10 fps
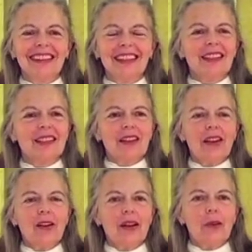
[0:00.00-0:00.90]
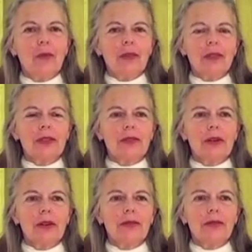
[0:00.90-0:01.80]
Needs no help
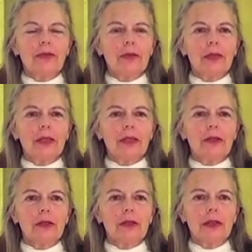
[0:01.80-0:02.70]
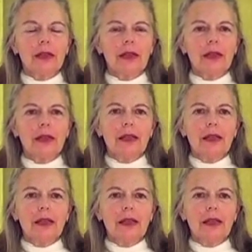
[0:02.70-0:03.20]
whatsoever from the dictionary.